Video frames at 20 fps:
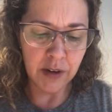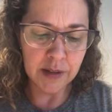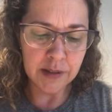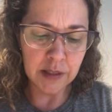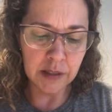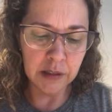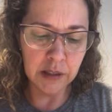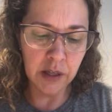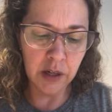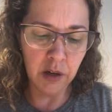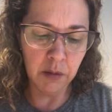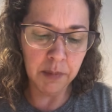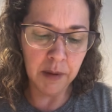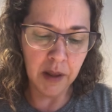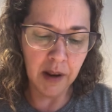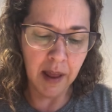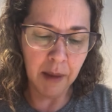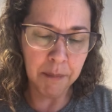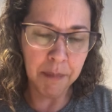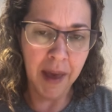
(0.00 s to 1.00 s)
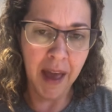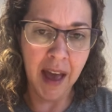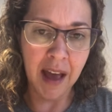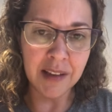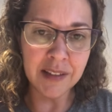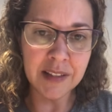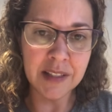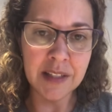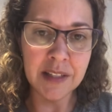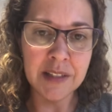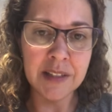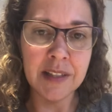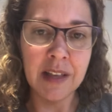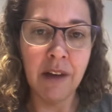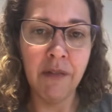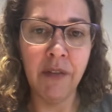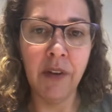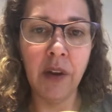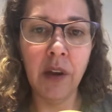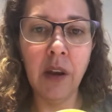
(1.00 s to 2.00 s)
It's a little bit past the
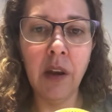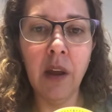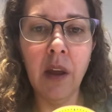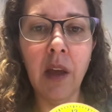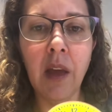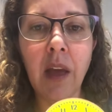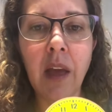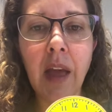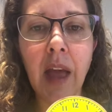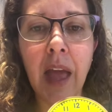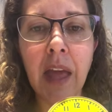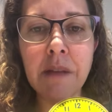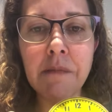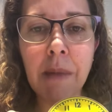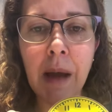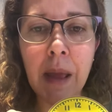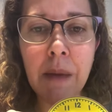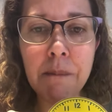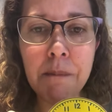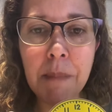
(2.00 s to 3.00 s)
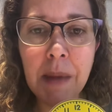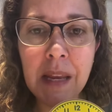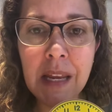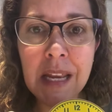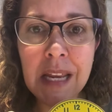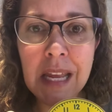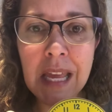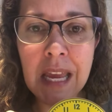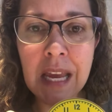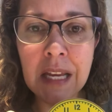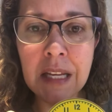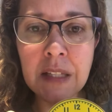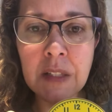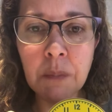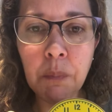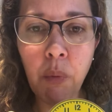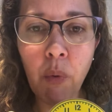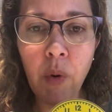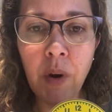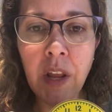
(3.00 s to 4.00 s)
7. And my minute hand is
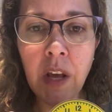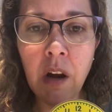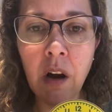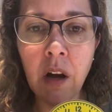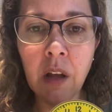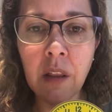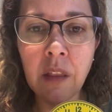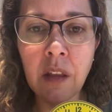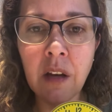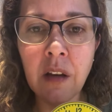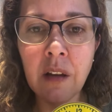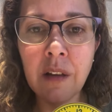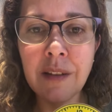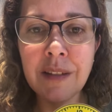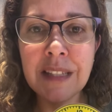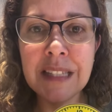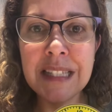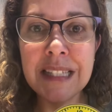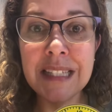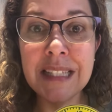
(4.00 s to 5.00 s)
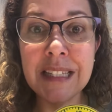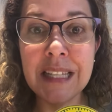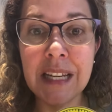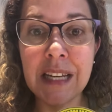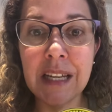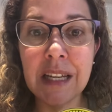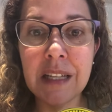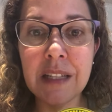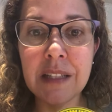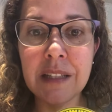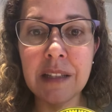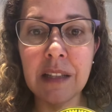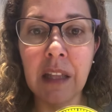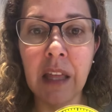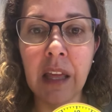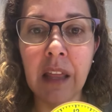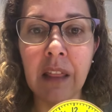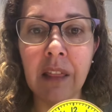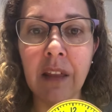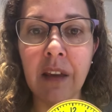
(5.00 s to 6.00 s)
pointing on the 6,
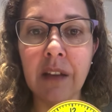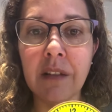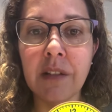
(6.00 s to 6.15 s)
like this.